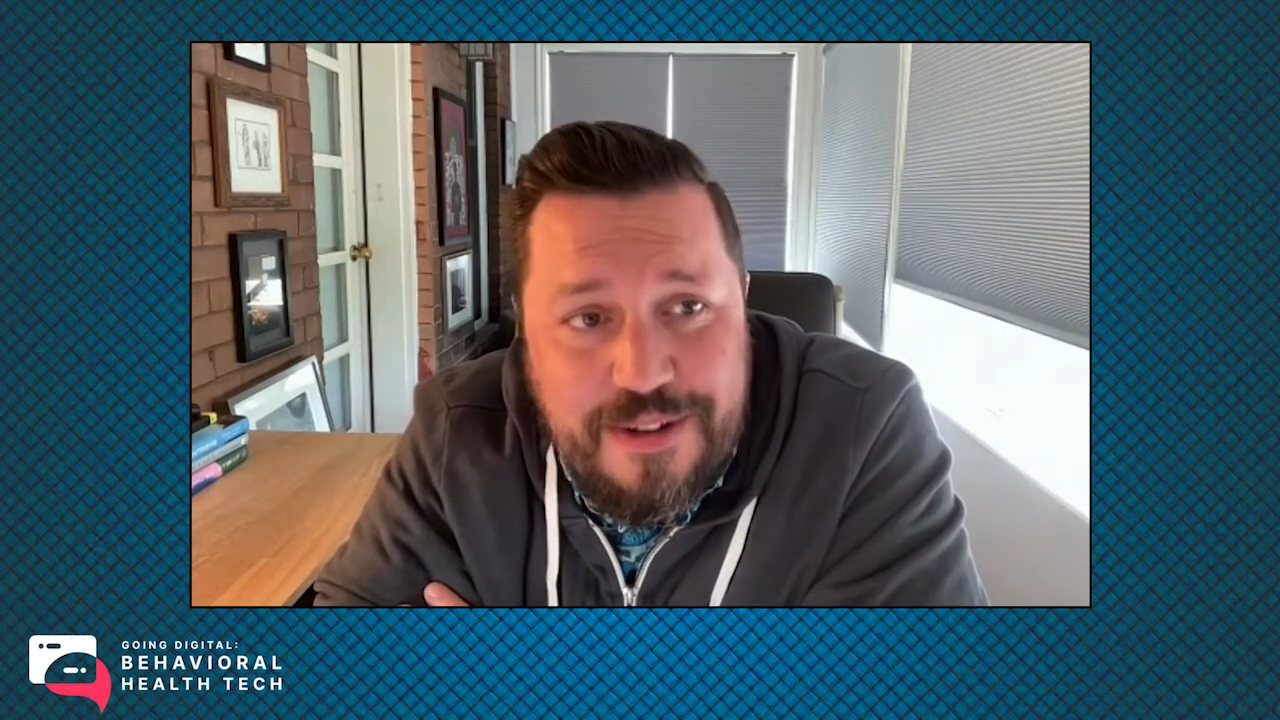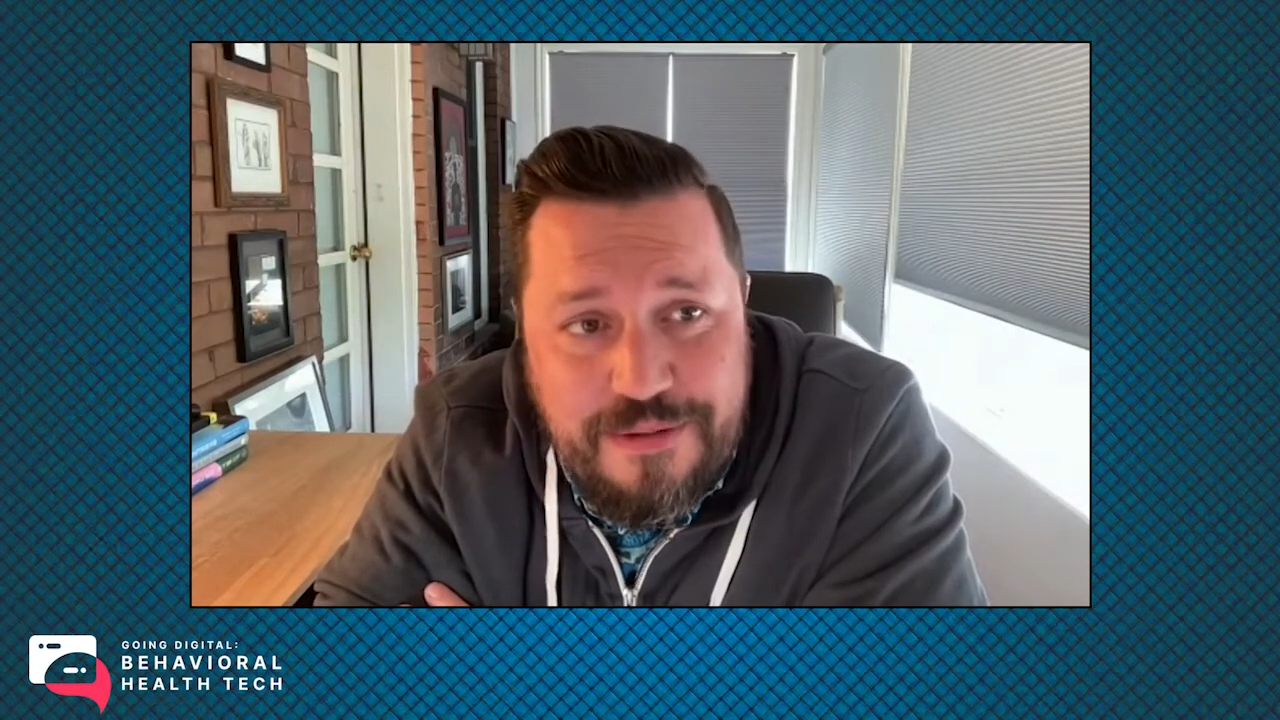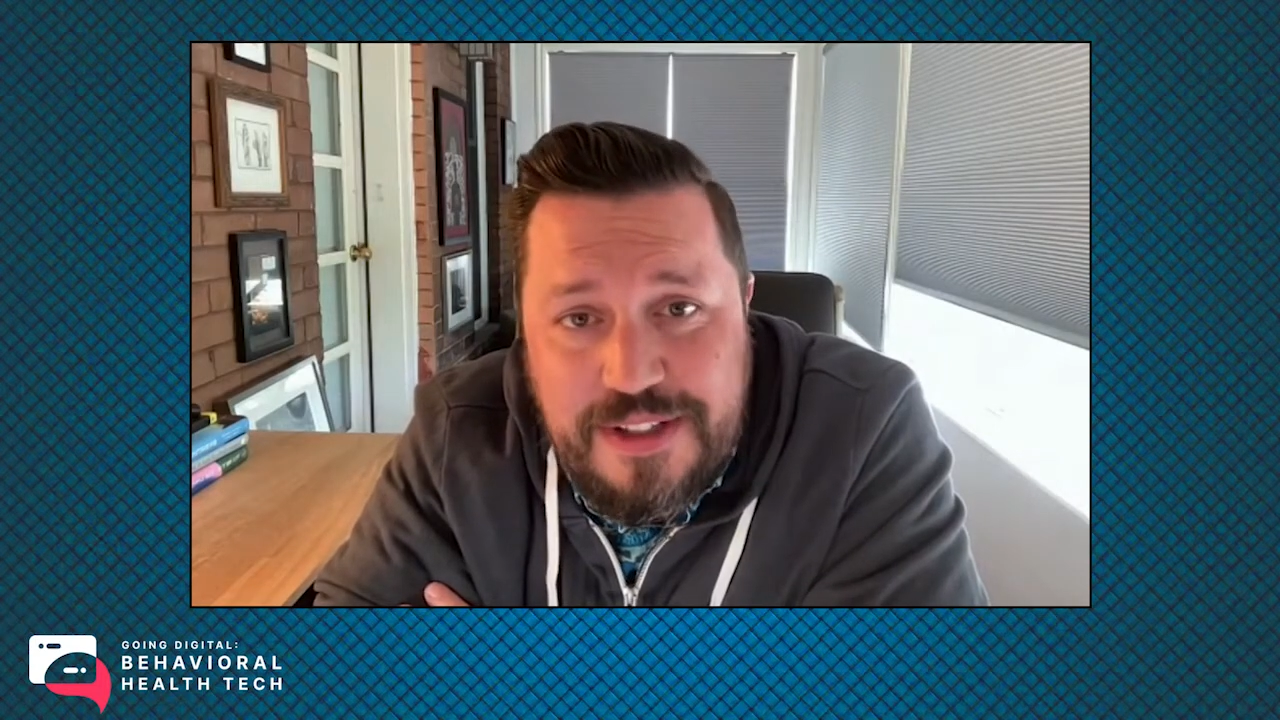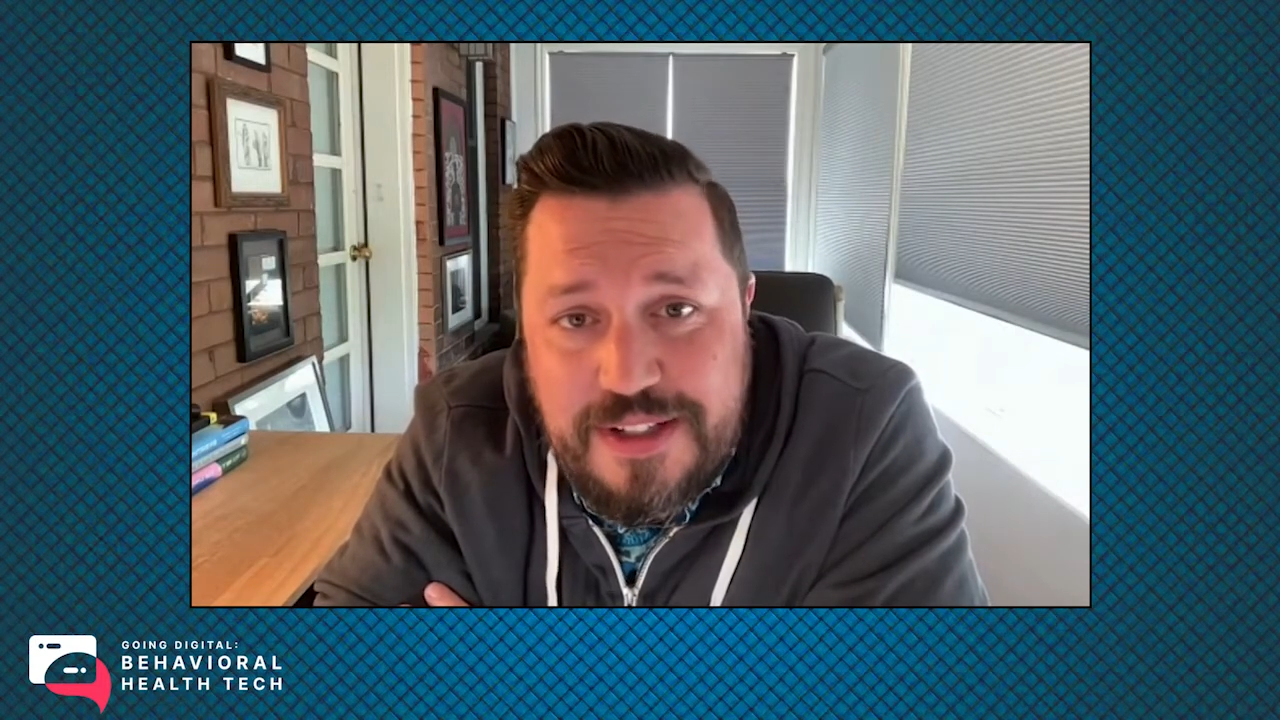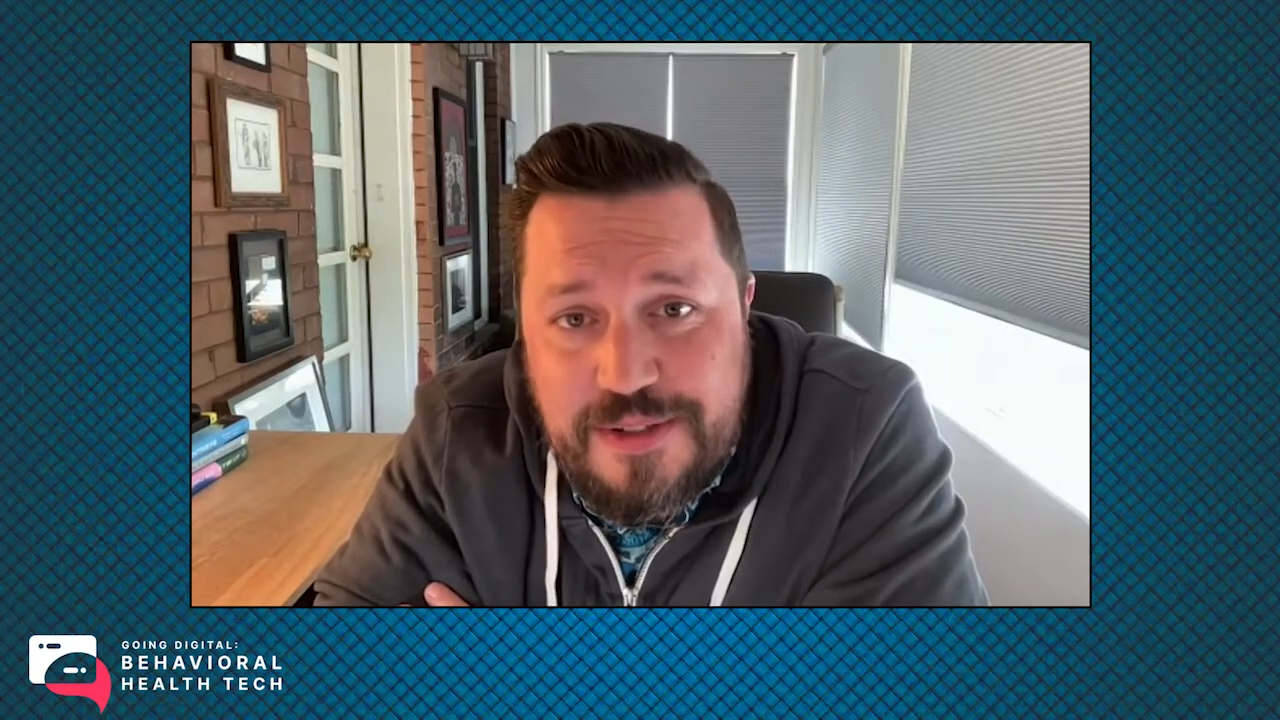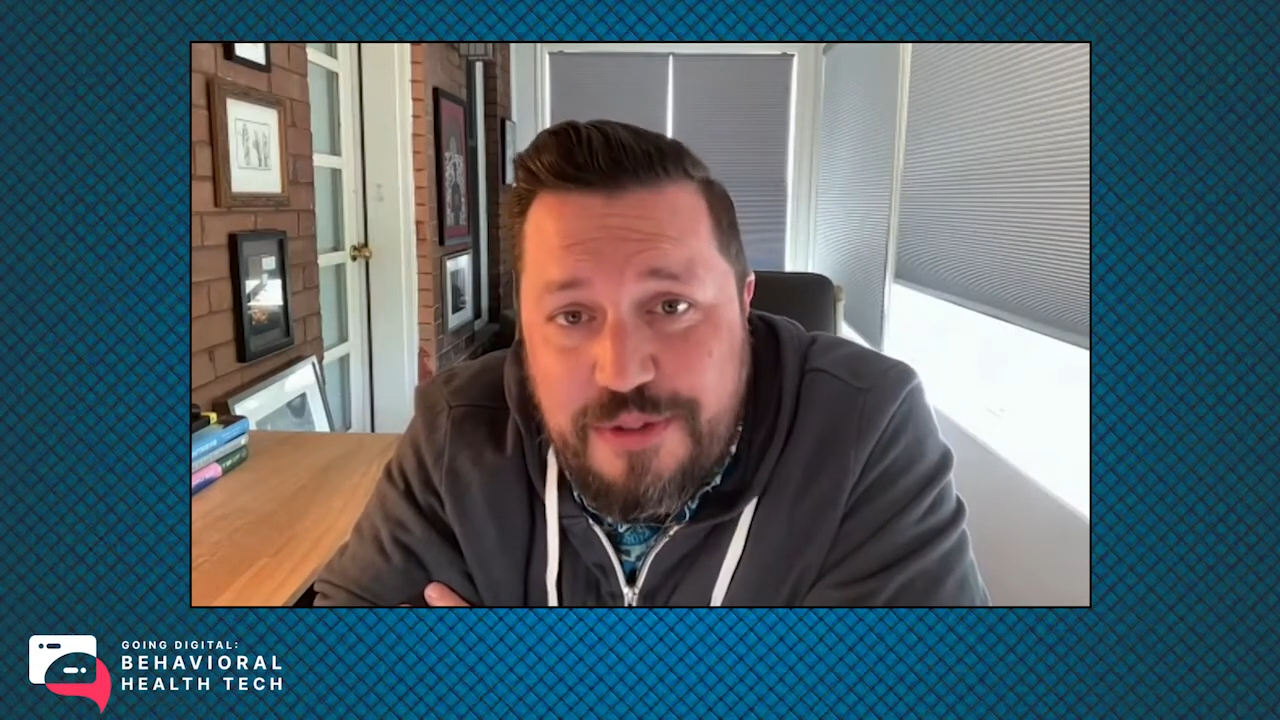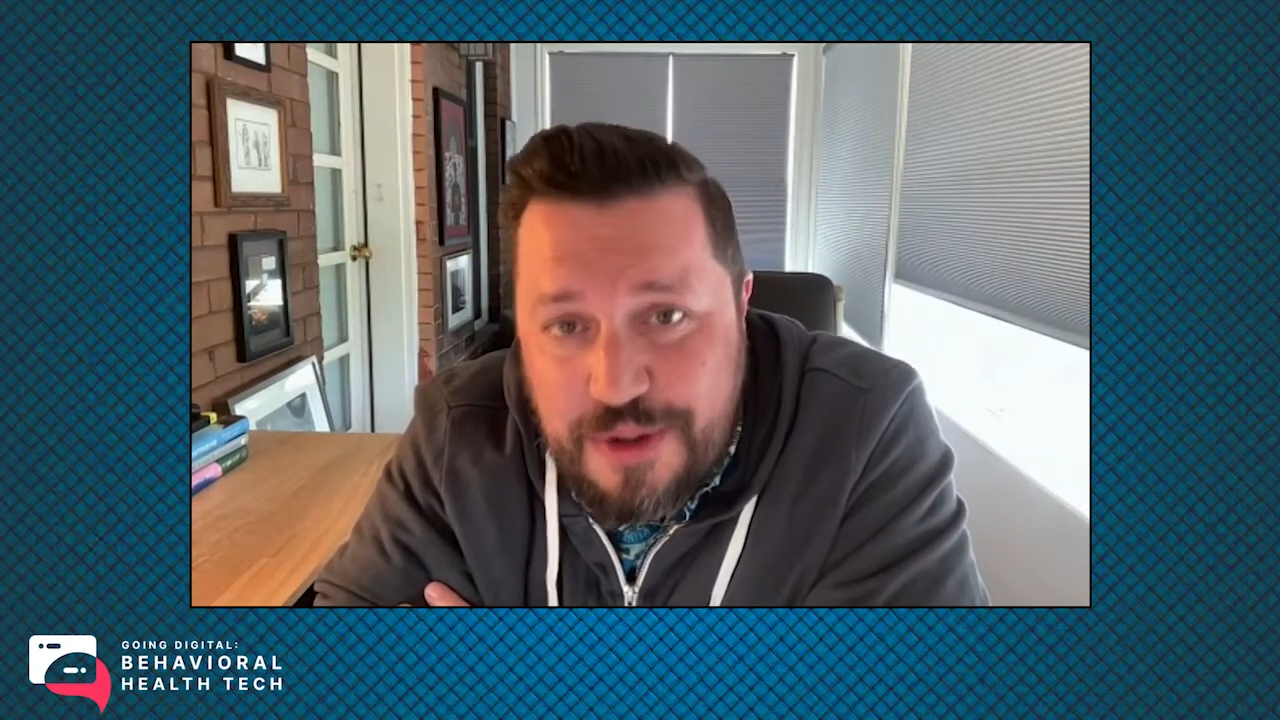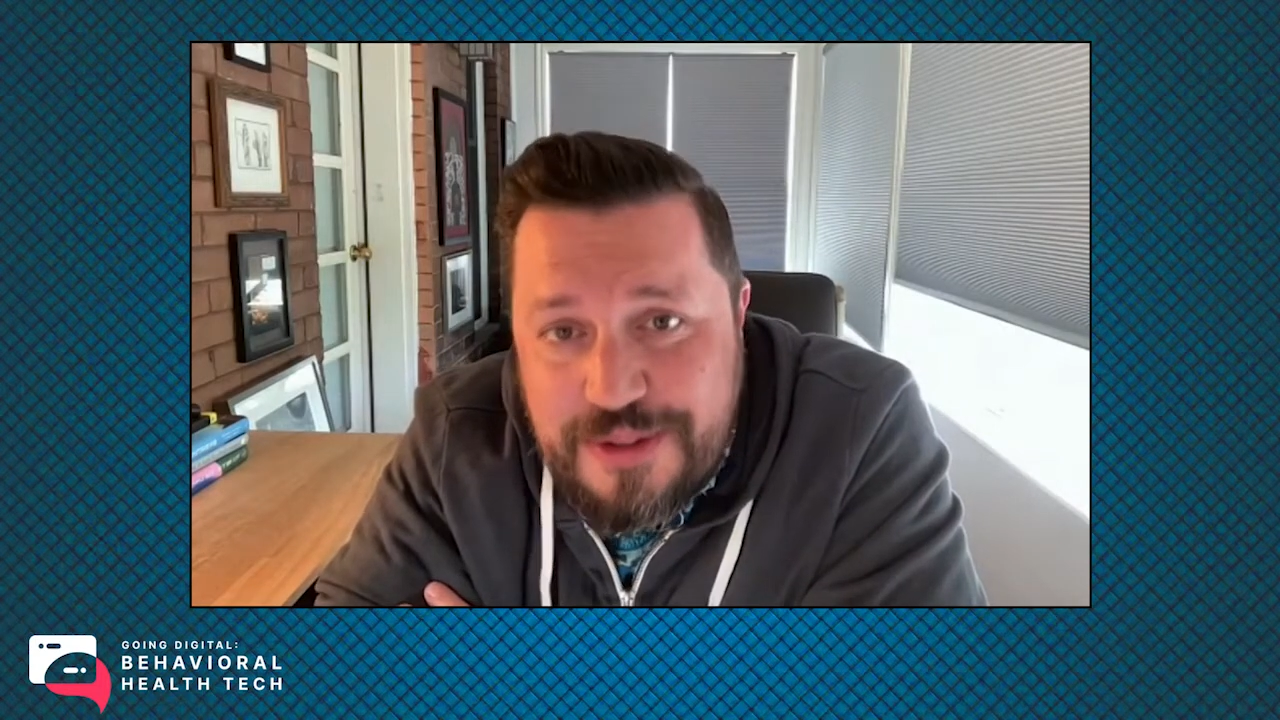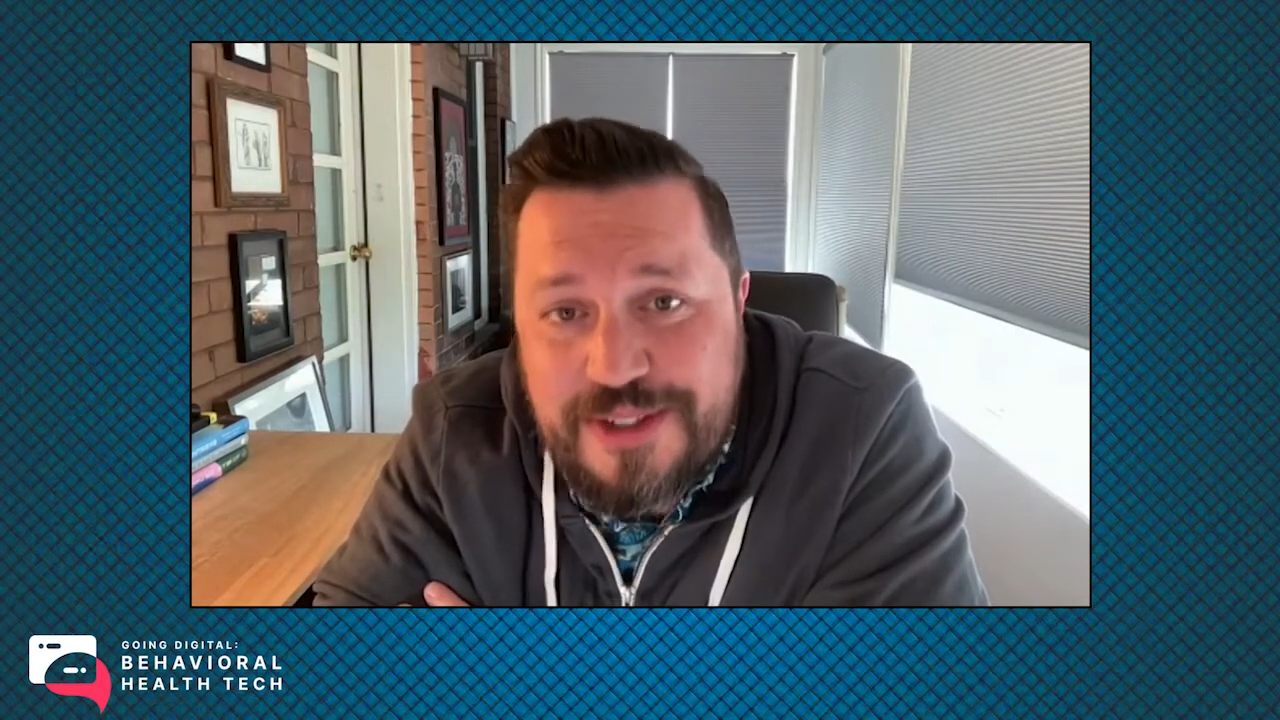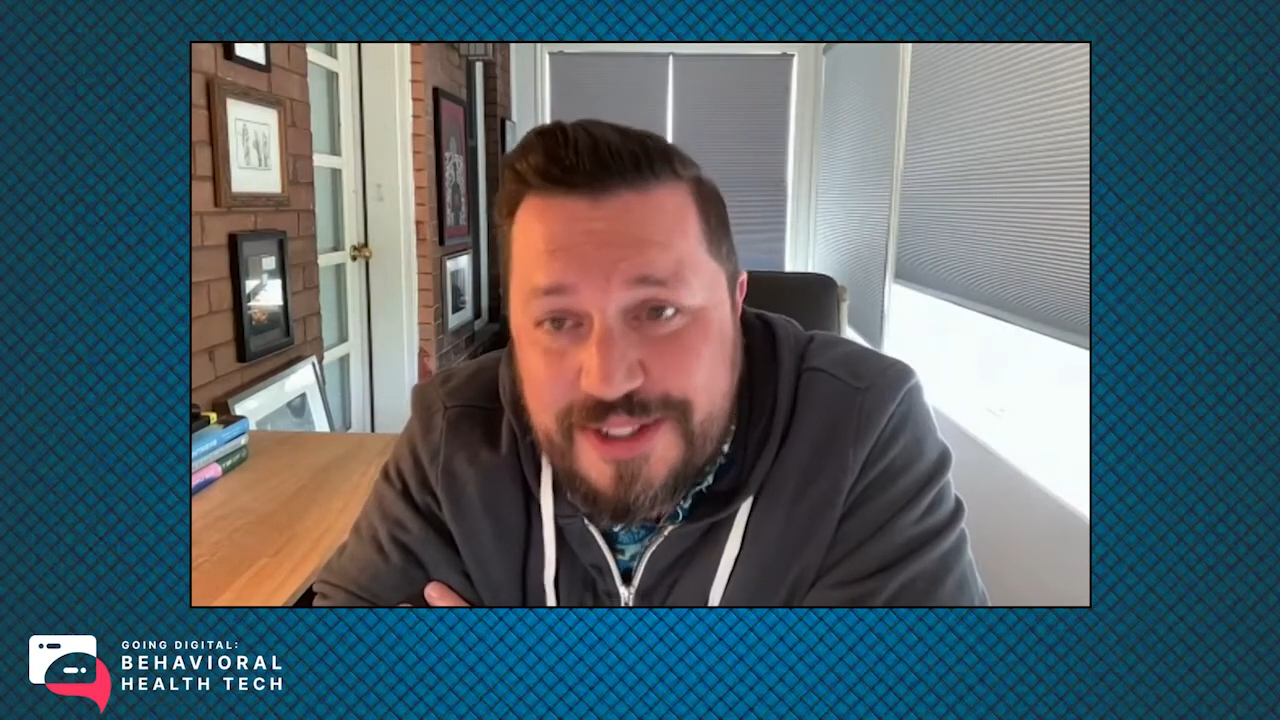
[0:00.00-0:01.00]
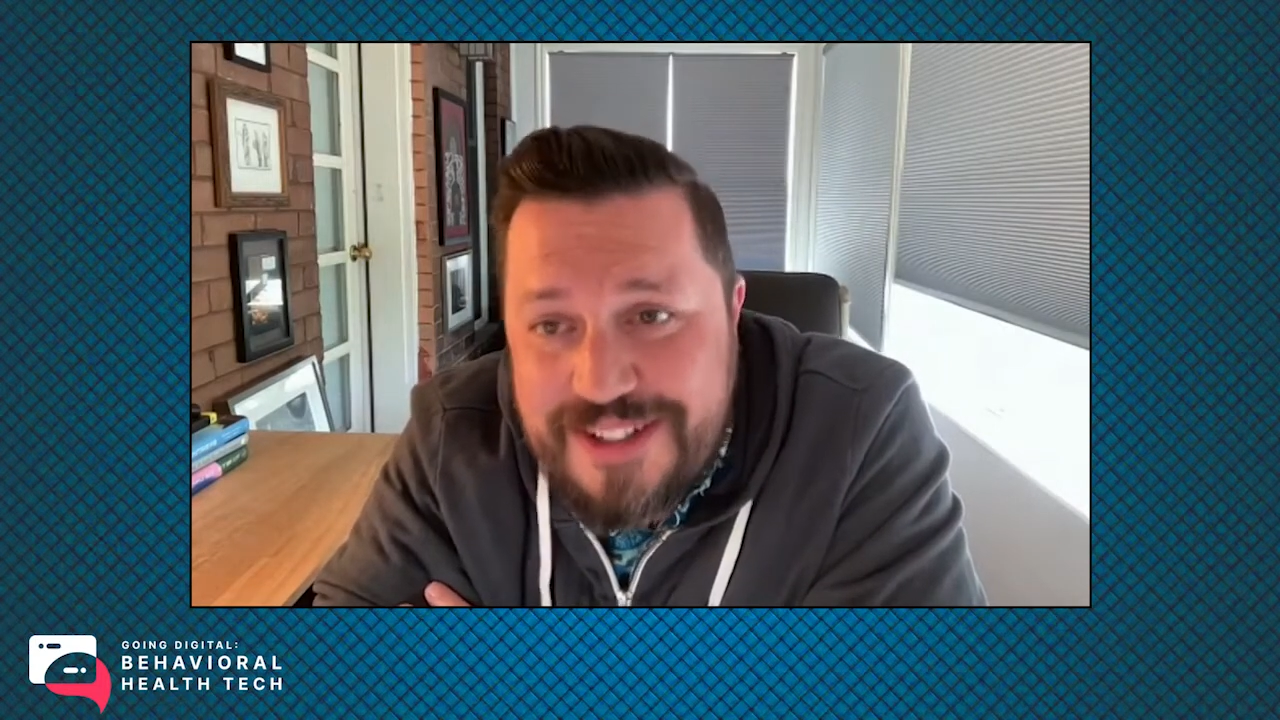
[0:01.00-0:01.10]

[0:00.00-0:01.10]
of these folks.